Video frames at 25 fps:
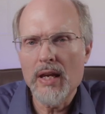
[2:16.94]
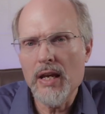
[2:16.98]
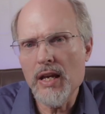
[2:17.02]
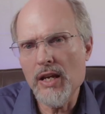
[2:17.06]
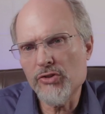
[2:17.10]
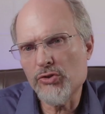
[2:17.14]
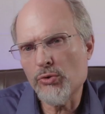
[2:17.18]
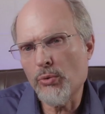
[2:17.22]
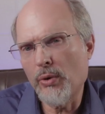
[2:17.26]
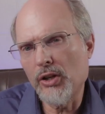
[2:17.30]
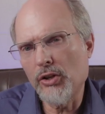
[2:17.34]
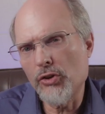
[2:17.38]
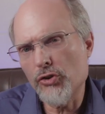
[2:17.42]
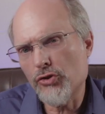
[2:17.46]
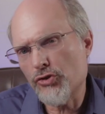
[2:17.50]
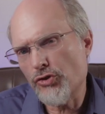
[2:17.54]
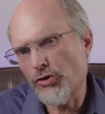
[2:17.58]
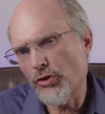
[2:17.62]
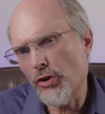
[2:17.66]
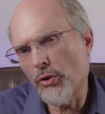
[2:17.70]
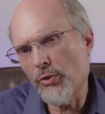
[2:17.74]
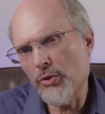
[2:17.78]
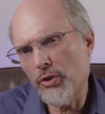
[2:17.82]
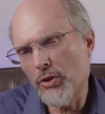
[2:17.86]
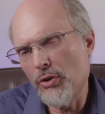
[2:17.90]
He's going to
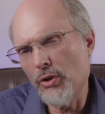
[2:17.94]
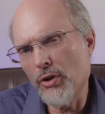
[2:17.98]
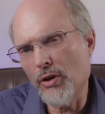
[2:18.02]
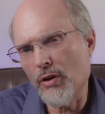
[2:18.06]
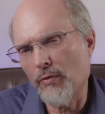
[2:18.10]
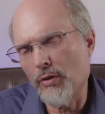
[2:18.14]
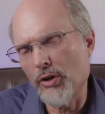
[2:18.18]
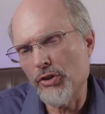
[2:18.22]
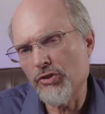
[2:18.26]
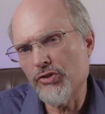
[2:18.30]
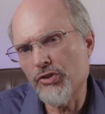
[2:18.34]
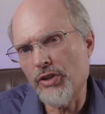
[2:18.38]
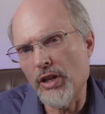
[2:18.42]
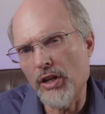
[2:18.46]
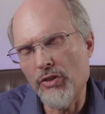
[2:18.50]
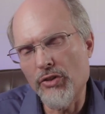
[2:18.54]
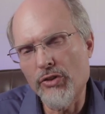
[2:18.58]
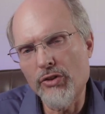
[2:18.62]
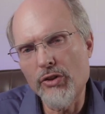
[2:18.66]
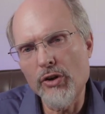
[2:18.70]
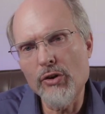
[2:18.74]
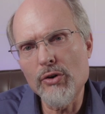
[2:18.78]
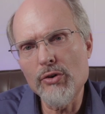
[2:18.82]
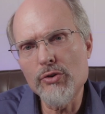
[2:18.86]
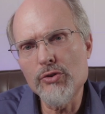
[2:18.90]
show the universe
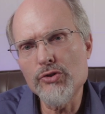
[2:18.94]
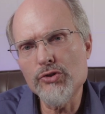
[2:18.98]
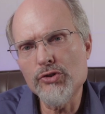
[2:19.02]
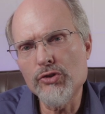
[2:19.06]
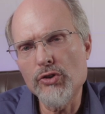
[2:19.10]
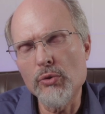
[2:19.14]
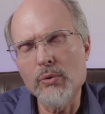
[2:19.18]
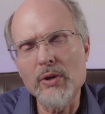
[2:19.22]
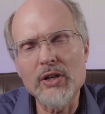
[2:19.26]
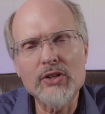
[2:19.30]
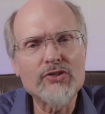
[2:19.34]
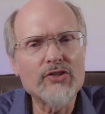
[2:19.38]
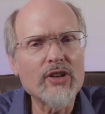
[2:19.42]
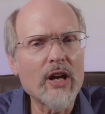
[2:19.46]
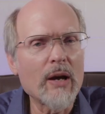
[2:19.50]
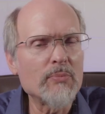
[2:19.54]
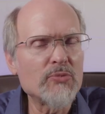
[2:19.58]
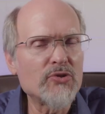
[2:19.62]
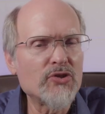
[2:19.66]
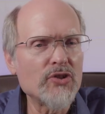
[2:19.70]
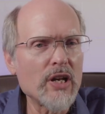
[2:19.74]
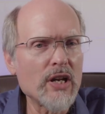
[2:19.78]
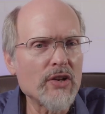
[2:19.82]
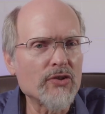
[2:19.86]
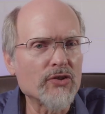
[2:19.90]
that those who
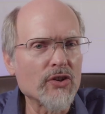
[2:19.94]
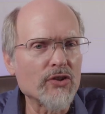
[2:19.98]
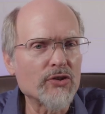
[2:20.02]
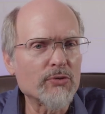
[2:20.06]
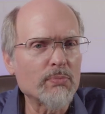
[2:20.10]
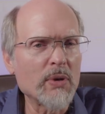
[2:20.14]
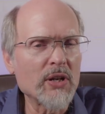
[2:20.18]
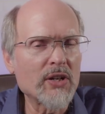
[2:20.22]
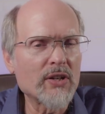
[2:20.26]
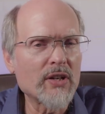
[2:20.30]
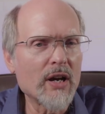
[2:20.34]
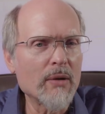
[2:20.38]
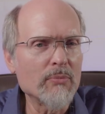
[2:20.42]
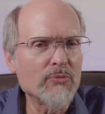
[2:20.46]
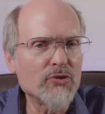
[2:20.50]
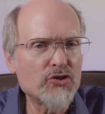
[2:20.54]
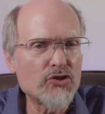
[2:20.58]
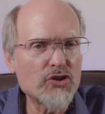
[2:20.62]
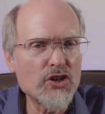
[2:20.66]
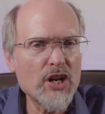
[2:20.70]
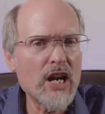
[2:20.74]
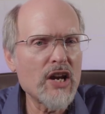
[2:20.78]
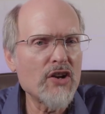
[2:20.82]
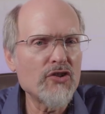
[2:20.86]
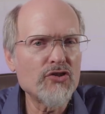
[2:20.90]
accept Jesus become
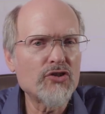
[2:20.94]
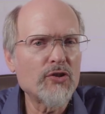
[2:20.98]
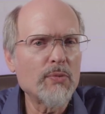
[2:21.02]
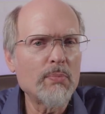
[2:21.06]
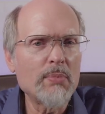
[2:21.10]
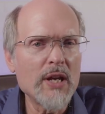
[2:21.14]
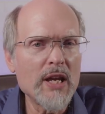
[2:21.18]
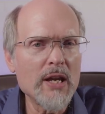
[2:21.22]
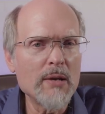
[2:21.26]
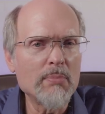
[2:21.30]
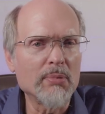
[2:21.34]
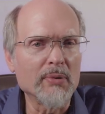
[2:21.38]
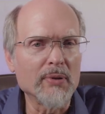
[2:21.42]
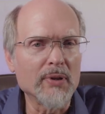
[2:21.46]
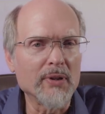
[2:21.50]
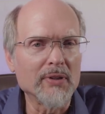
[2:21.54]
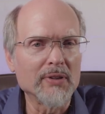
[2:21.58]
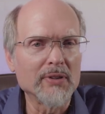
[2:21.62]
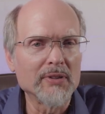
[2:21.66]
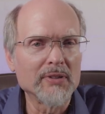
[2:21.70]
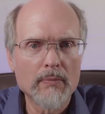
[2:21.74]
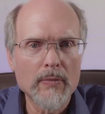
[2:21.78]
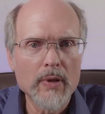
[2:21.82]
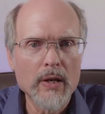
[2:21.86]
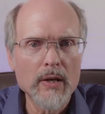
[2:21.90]
changed
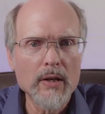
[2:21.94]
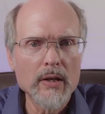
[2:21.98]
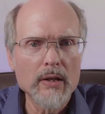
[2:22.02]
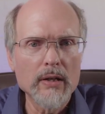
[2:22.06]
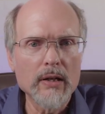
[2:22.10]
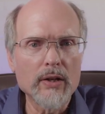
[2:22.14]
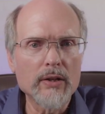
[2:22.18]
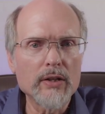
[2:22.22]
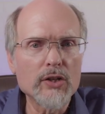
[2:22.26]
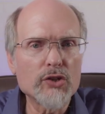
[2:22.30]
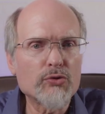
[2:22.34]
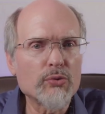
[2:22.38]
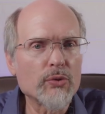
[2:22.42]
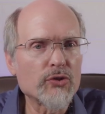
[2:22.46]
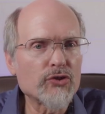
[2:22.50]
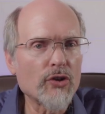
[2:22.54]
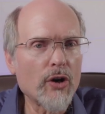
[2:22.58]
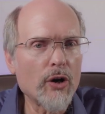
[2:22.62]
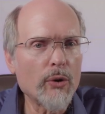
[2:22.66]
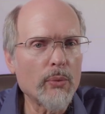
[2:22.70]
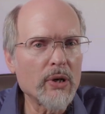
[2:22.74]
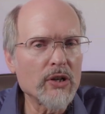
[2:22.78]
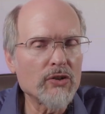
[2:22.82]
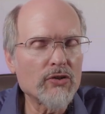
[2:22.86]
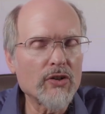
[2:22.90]
people. Now, this was
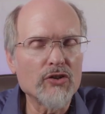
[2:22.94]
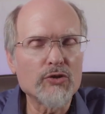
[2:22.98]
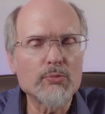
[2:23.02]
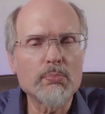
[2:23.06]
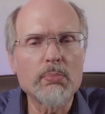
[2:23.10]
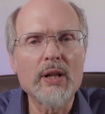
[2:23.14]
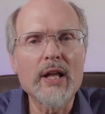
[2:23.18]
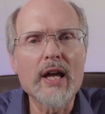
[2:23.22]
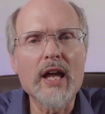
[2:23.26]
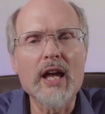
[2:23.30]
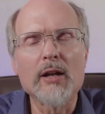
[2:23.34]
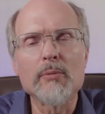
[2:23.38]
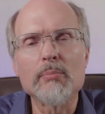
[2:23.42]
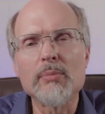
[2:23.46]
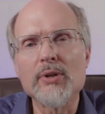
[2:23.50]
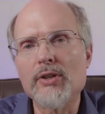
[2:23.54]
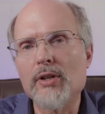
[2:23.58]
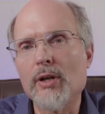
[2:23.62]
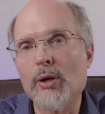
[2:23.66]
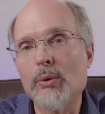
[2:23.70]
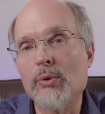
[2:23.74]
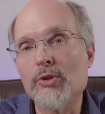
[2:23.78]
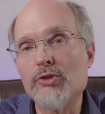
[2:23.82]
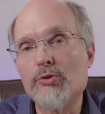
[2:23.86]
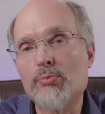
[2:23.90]
always his plan, but
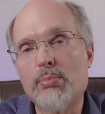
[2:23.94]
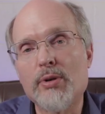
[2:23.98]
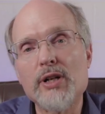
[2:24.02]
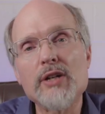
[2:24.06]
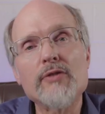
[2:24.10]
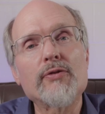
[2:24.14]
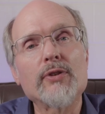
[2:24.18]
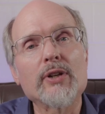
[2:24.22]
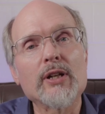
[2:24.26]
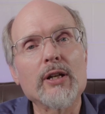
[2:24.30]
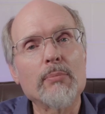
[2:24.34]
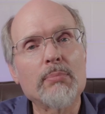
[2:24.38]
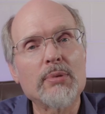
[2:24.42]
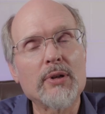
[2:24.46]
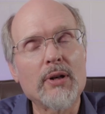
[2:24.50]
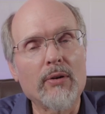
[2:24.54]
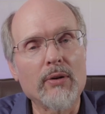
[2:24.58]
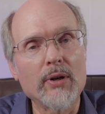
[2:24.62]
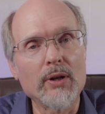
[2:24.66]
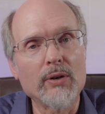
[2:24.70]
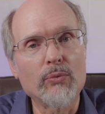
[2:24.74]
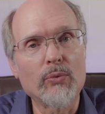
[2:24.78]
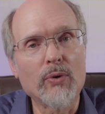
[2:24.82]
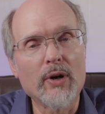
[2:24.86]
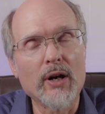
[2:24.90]
there was briefly a
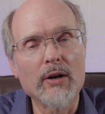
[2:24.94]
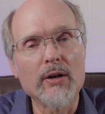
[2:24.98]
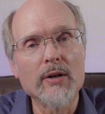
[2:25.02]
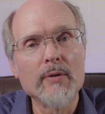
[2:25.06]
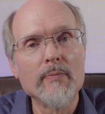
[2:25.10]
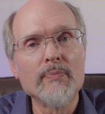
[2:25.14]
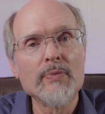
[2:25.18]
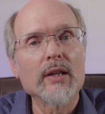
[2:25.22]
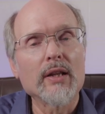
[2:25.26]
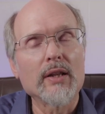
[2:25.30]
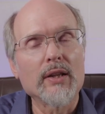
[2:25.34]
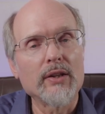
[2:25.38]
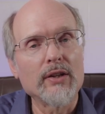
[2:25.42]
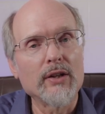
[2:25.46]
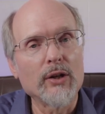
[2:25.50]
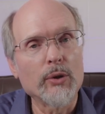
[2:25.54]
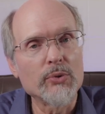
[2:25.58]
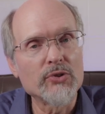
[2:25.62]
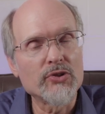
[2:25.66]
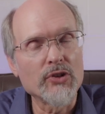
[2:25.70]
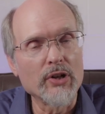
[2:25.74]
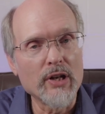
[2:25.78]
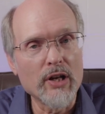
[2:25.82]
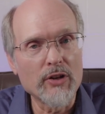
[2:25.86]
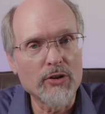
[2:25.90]
period where there
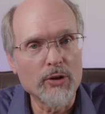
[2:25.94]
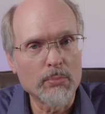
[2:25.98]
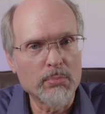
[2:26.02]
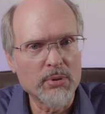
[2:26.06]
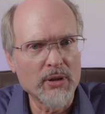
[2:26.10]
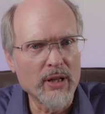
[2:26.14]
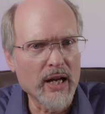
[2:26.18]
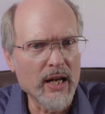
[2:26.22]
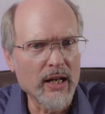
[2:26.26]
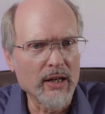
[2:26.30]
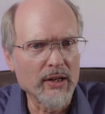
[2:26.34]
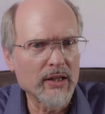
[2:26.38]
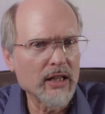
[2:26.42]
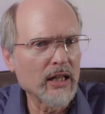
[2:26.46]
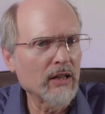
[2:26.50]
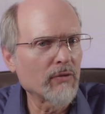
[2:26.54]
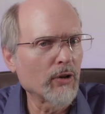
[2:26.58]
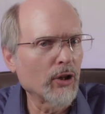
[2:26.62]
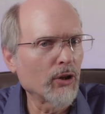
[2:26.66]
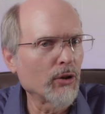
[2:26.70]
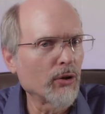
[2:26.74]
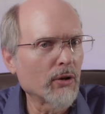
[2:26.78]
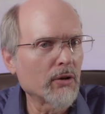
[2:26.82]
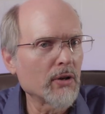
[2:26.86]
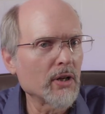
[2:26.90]
was another plan, kind
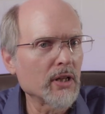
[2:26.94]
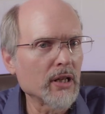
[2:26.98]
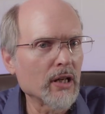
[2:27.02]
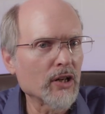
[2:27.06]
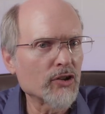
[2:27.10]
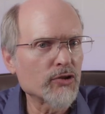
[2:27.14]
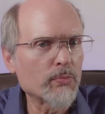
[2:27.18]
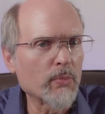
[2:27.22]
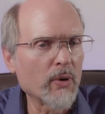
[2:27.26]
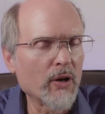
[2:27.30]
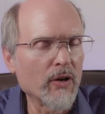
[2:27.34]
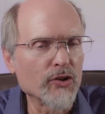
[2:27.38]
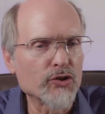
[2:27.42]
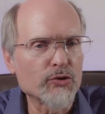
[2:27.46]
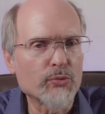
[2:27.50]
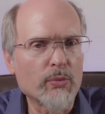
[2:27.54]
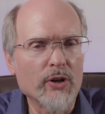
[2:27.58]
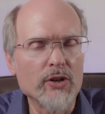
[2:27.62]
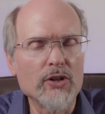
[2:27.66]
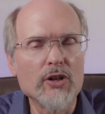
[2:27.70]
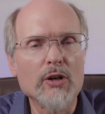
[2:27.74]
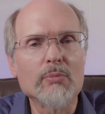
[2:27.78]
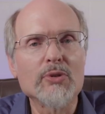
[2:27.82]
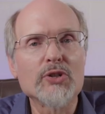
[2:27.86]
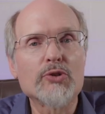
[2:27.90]
of a learning experience
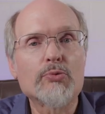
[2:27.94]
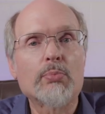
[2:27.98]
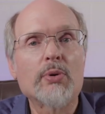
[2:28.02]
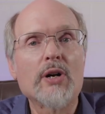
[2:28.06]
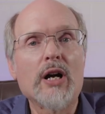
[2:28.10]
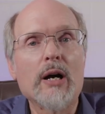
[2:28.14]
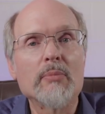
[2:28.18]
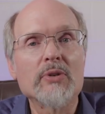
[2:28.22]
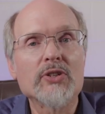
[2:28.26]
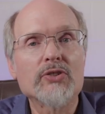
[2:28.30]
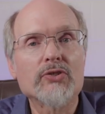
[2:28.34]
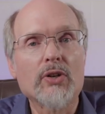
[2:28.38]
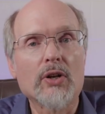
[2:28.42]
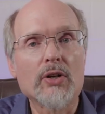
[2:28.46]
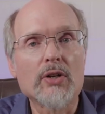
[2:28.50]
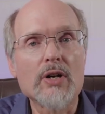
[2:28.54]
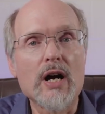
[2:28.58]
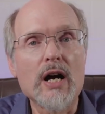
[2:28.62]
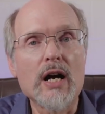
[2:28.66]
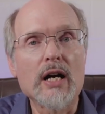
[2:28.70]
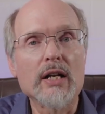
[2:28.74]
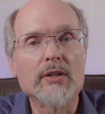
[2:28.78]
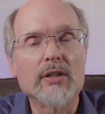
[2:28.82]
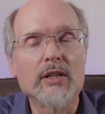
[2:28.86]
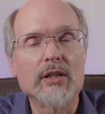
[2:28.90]
where humans promised to
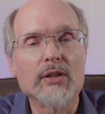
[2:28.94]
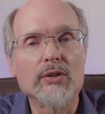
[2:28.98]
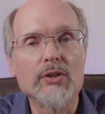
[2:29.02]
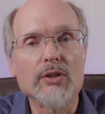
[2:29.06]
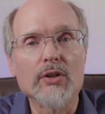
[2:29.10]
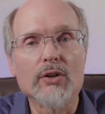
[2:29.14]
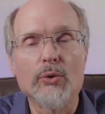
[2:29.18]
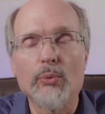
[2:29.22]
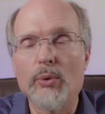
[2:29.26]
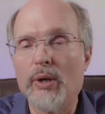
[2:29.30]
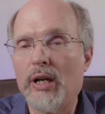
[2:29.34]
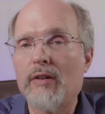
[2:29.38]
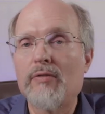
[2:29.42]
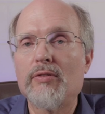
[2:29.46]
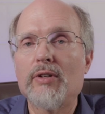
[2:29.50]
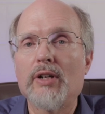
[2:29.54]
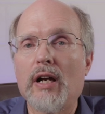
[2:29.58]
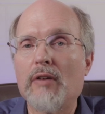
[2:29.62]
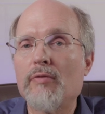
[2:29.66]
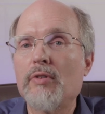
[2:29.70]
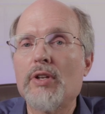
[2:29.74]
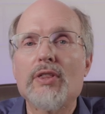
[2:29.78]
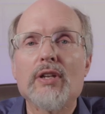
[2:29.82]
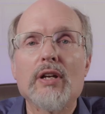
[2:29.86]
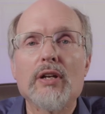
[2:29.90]
God that, you know, whatever,
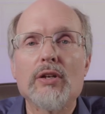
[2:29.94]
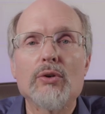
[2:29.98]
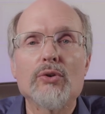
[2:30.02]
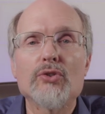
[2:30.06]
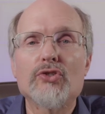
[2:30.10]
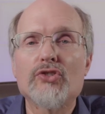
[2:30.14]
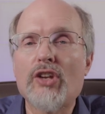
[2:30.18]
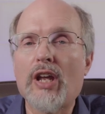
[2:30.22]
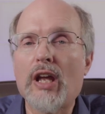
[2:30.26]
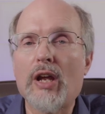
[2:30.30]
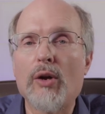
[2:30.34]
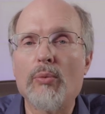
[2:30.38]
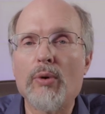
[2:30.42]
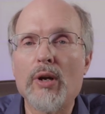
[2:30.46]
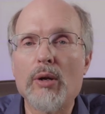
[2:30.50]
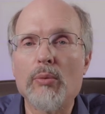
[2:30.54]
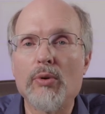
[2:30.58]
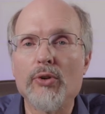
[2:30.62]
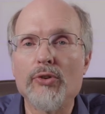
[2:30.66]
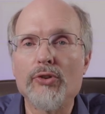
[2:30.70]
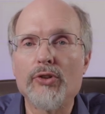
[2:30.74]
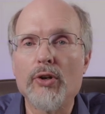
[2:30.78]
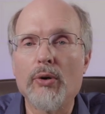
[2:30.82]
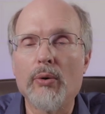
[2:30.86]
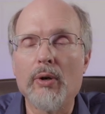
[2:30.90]
everything you say, we
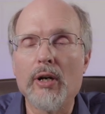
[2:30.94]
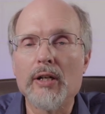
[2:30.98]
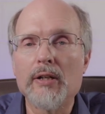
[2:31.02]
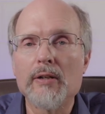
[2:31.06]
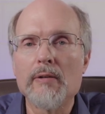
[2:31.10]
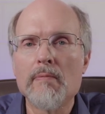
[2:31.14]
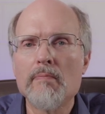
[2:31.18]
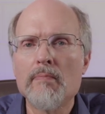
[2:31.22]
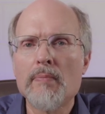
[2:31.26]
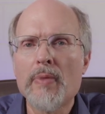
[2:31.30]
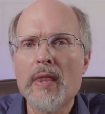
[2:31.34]
will do it.